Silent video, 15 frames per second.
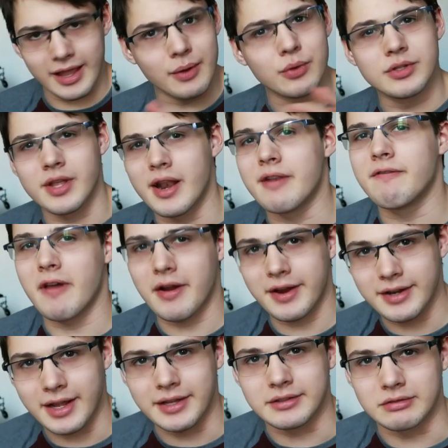it was a
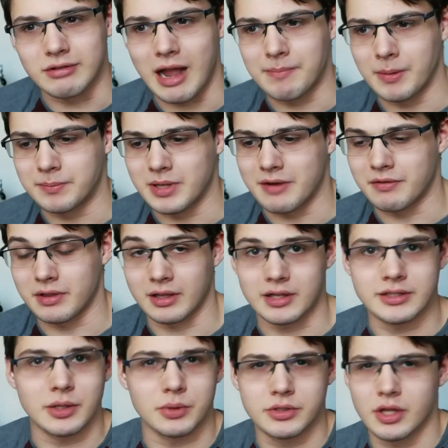very nice wrap up to everything
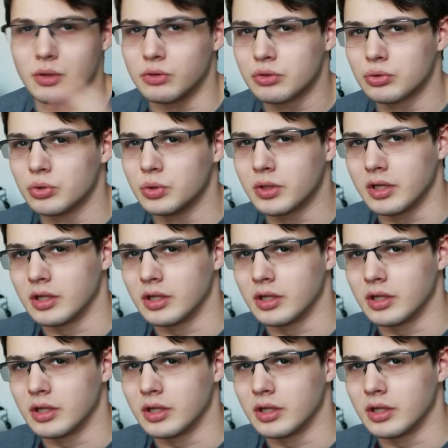because there was no true